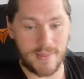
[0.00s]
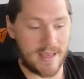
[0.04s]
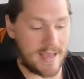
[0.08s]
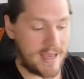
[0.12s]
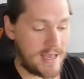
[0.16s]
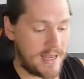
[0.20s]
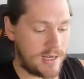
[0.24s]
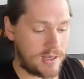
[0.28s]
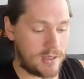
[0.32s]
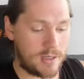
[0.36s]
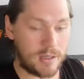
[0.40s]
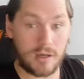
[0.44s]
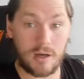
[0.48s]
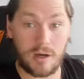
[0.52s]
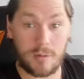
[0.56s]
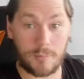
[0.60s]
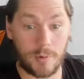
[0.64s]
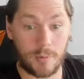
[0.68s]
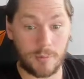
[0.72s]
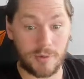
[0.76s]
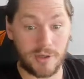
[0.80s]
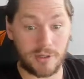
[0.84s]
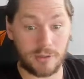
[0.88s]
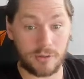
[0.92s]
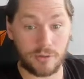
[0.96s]
that I'm
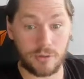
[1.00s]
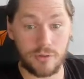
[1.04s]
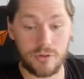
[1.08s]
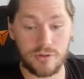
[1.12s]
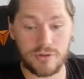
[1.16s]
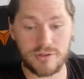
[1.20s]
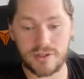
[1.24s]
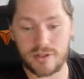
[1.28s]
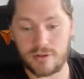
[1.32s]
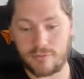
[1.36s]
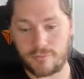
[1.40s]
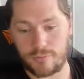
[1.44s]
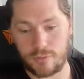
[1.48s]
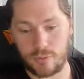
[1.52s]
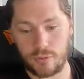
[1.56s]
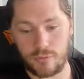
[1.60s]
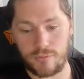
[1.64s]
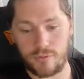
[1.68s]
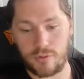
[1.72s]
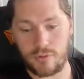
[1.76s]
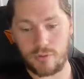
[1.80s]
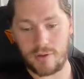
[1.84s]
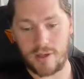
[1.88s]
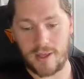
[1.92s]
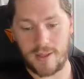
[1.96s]
probably gonna lose a few of
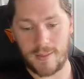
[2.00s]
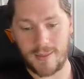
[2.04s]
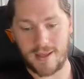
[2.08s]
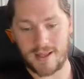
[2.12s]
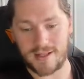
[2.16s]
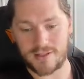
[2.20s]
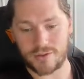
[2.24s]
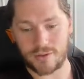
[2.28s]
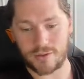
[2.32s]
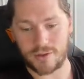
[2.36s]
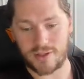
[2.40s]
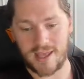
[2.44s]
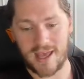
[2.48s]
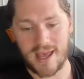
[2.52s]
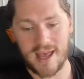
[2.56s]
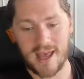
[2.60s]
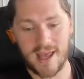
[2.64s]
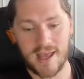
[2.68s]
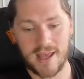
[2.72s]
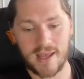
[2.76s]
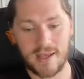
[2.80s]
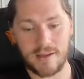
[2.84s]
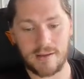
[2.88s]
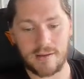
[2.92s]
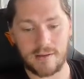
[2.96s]
you, and that's
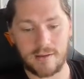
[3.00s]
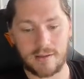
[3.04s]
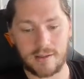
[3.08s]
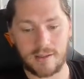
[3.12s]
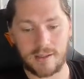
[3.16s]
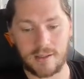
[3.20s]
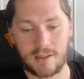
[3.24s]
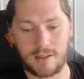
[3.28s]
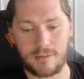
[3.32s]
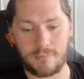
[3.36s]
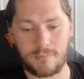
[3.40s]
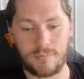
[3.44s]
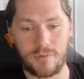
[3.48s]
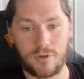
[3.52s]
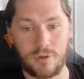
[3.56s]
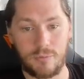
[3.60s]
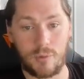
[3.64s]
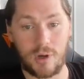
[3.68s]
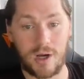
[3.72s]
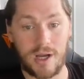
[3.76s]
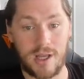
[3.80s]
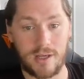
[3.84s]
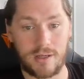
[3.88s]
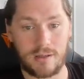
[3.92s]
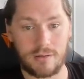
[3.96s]
okay. You
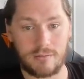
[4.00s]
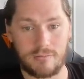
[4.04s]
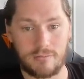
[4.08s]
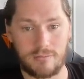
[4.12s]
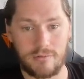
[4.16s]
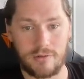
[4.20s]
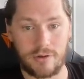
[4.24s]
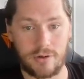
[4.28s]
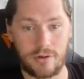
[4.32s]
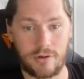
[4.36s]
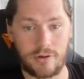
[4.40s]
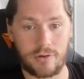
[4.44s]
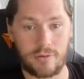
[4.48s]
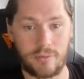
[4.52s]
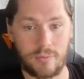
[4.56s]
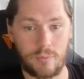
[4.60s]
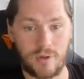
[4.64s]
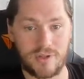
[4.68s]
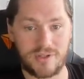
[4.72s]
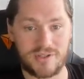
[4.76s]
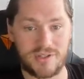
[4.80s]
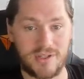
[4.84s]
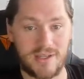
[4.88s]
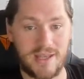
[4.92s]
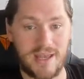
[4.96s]
might, you know,
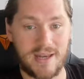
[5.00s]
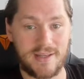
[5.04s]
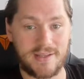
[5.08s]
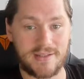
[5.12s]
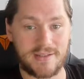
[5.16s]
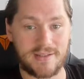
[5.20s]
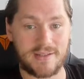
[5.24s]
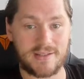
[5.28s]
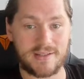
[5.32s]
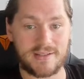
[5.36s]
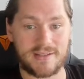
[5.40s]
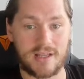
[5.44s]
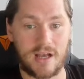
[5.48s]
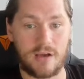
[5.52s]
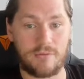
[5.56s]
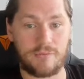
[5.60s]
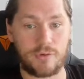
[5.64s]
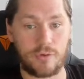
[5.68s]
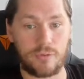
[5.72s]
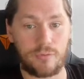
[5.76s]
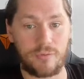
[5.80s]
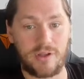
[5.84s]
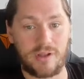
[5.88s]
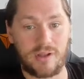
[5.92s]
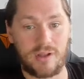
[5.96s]
once you get into this stuff,
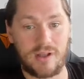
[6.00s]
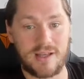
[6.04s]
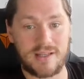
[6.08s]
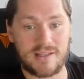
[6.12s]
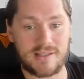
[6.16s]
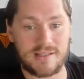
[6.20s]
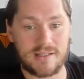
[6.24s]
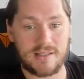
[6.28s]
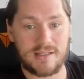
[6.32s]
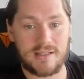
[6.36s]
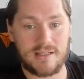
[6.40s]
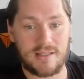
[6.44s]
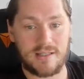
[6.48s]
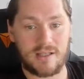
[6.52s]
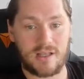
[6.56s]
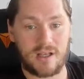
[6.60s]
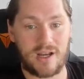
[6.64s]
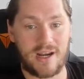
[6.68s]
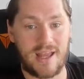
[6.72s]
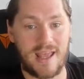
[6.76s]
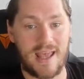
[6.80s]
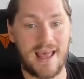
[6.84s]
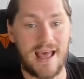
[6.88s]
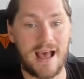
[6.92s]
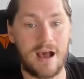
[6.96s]
you'll realize
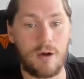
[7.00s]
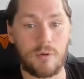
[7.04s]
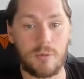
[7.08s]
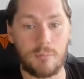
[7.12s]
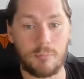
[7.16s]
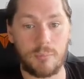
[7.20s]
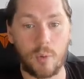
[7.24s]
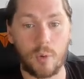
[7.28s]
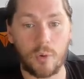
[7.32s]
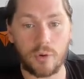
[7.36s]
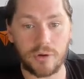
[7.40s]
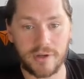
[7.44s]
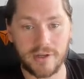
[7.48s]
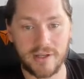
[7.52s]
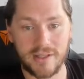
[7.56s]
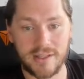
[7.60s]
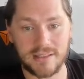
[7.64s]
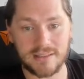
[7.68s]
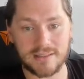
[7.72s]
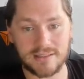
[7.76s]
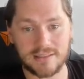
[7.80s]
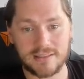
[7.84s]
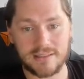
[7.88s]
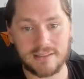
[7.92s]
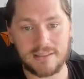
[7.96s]
kind of how important it
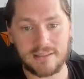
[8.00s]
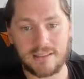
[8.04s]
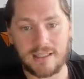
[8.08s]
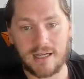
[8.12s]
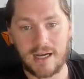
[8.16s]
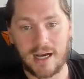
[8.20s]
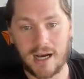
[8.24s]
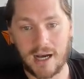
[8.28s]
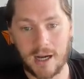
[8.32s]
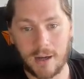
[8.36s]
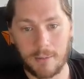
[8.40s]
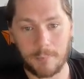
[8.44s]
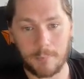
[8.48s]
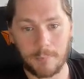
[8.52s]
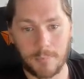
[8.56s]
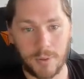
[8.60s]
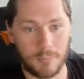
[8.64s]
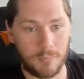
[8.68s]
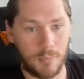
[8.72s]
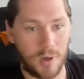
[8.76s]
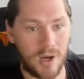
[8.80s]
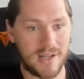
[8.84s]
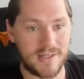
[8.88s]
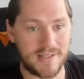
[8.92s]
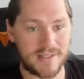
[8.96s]
is. But
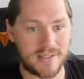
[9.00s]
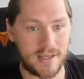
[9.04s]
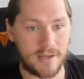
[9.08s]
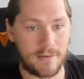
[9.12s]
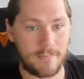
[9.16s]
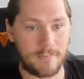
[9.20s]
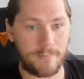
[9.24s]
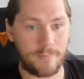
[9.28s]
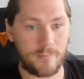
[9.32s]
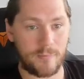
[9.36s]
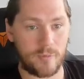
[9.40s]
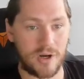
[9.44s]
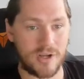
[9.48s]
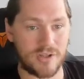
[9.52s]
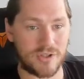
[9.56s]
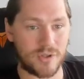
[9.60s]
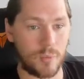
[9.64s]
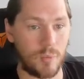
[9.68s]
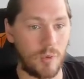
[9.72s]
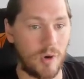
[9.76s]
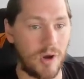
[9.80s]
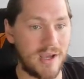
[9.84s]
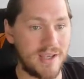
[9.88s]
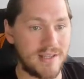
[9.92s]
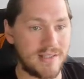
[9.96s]
mindset, right? So
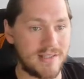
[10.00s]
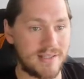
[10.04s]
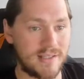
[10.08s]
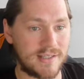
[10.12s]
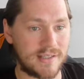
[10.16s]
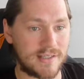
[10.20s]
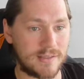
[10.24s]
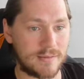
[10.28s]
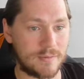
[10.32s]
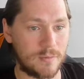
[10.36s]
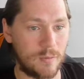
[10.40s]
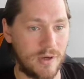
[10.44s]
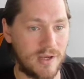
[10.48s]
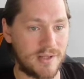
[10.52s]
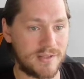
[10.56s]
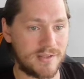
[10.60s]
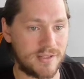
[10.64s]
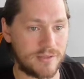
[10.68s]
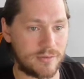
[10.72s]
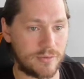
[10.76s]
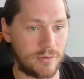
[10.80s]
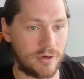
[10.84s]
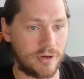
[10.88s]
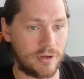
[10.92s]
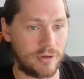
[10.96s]
why is
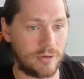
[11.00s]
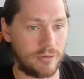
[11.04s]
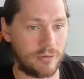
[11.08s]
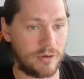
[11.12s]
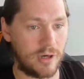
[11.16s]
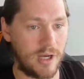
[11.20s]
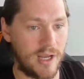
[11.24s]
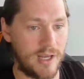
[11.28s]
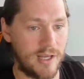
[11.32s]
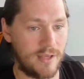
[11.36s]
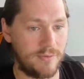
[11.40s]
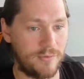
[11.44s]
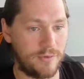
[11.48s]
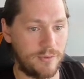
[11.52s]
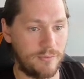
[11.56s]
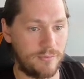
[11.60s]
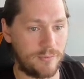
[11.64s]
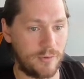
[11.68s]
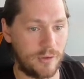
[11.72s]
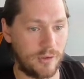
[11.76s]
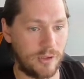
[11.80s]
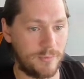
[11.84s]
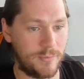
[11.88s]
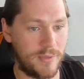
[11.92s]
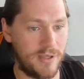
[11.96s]
this critical, right? If you
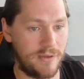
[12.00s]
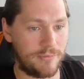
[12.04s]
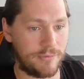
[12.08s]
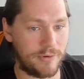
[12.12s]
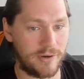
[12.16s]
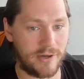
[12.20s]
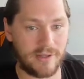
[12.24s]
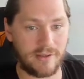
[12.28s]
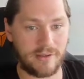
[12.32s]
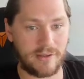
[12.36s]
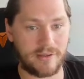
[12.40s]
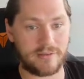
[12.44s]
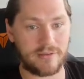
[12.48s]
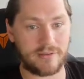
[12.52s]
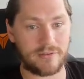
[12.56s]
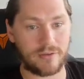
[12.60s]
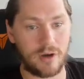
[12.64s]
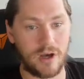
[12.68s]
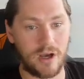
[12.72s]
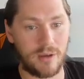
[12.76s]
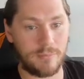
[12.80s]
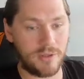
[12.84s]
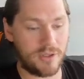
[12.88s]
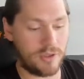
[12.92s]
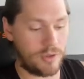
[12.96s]
followed me for any length of
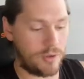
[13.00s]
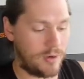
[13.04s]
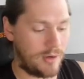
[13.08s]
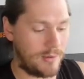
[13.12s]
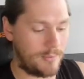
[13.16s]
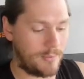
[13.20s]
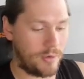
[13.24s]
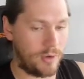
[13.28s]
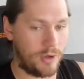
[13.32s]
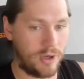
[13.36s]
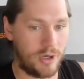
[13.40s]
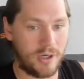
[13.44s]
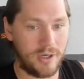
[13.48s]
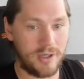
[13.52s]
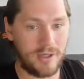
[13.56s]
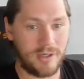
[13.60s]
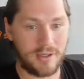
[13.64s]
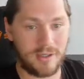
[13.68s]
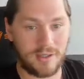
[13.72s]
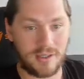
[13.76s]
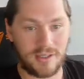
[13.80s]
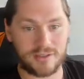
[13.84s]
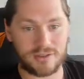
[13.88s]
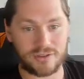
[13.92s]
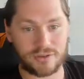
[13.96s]
time, you know I'm not
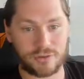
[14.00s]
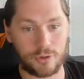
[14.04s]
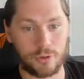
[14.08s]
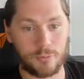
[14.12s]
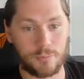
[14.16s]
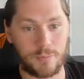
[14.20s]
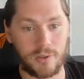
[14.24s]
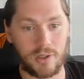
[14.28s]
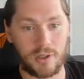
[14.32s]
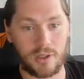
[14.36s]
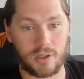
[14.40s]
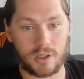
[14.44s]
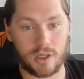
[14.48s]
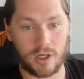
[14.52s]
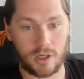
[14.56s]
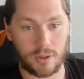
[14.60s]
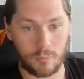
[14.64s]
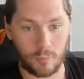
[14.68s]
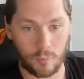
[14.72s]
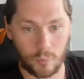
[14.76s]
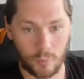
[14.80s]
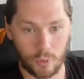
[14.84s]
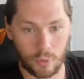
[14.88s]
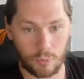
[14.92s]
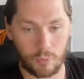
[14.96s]
a super kind
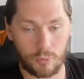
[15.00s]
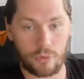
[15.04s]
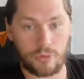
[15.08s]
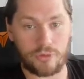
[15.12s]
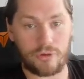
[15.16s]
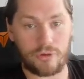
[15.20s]
of woo-woo